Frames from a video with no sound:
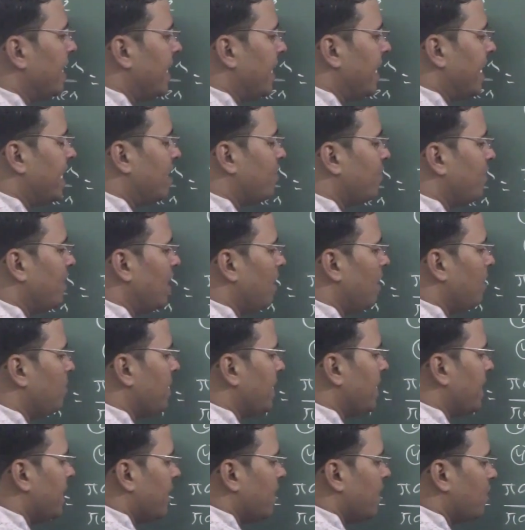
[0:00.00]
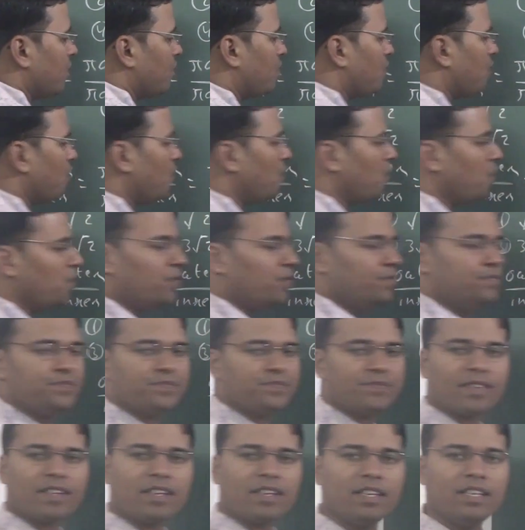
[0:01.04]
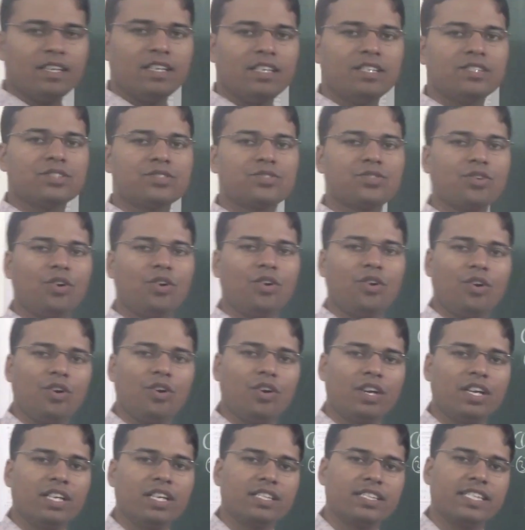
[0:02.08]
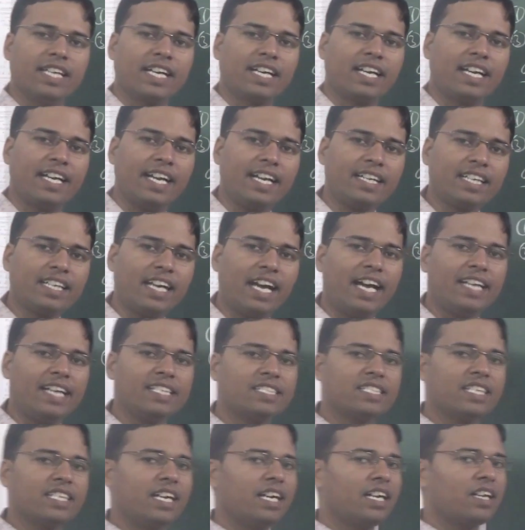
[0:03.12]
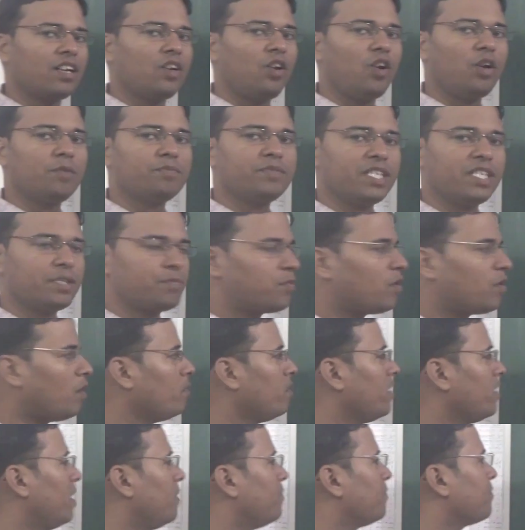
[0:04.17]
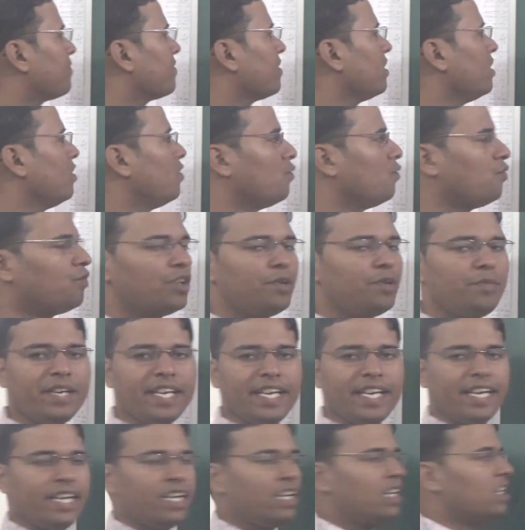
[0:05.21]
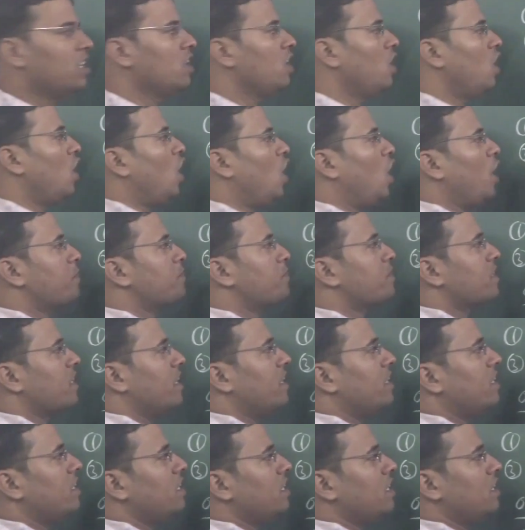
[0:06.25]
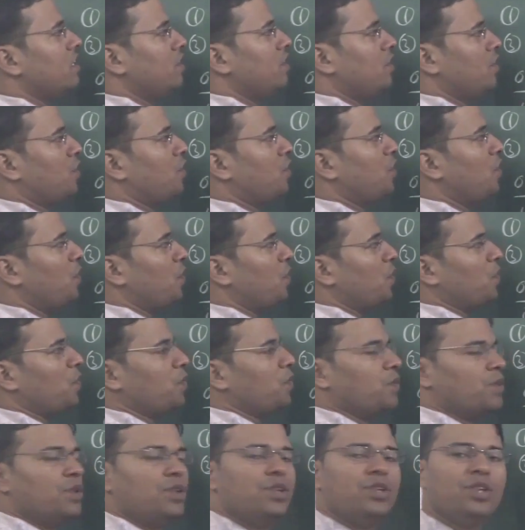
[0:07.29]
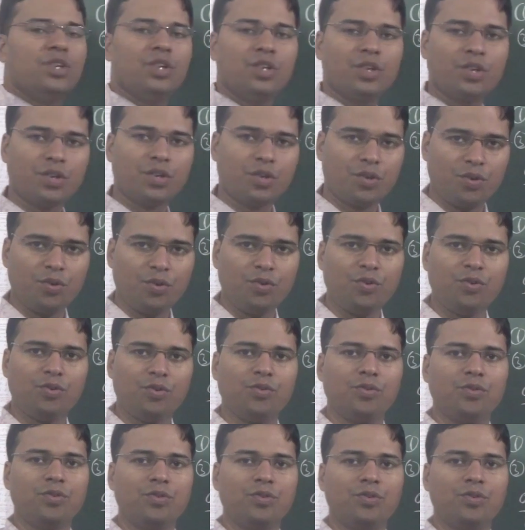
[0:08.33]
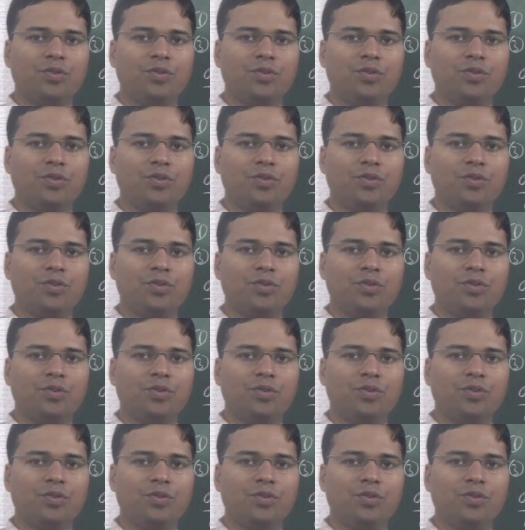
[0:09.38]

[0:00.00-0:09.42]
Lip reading: It will be 2. So the correct answer of this problem would be option 2. 2.